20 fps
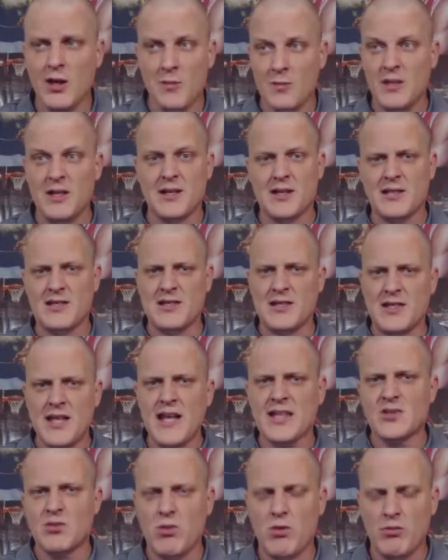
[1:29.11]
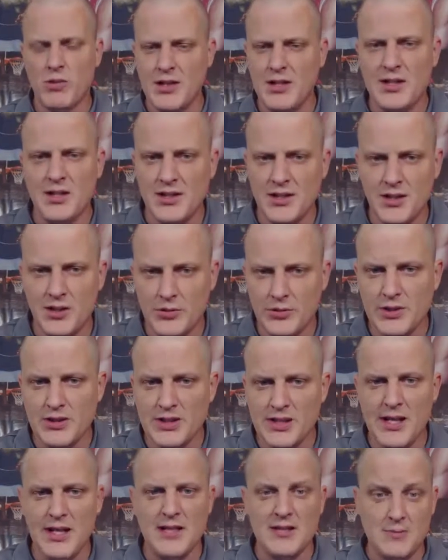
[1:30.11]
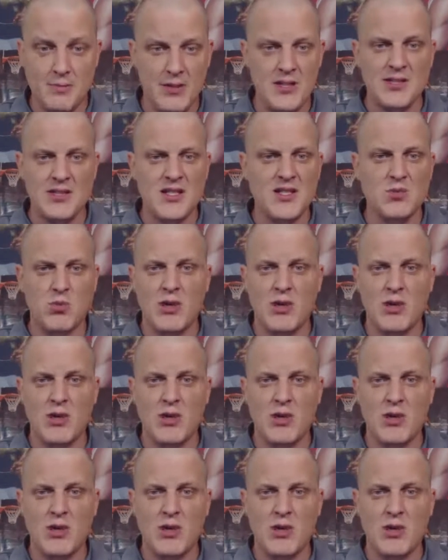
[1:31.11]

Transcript: because that's what we need to do in today's business.